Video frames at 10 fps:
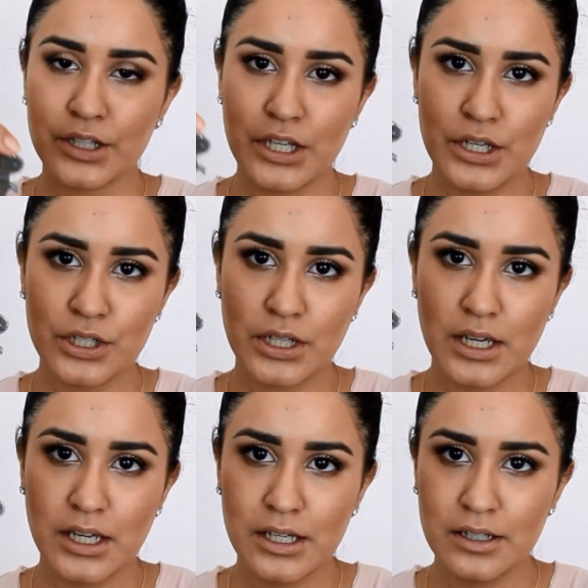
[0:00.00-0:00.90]

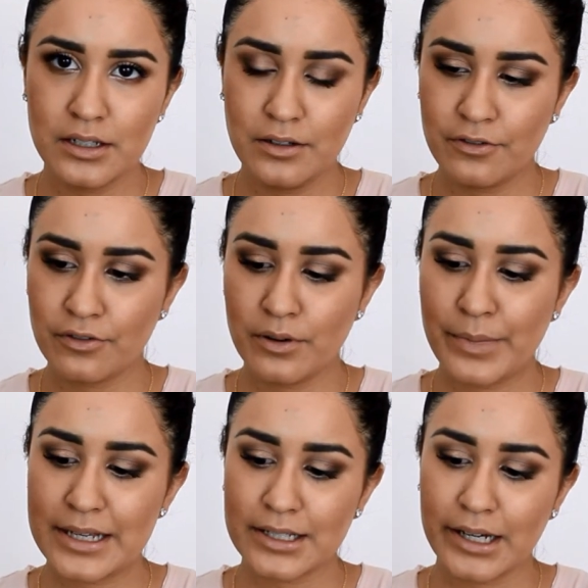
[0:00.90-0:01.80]
keychain
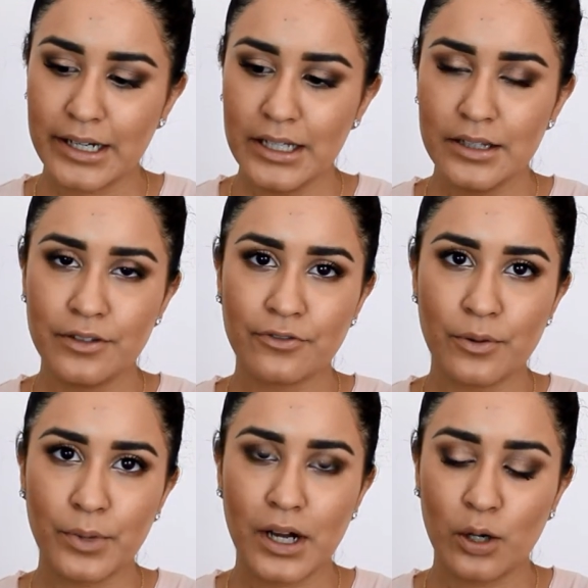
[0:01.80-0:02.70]
from Escarit
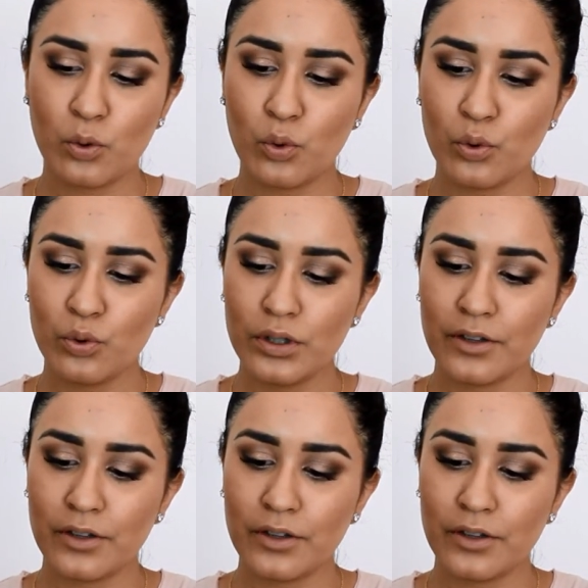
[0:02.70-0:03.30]
from Cancun.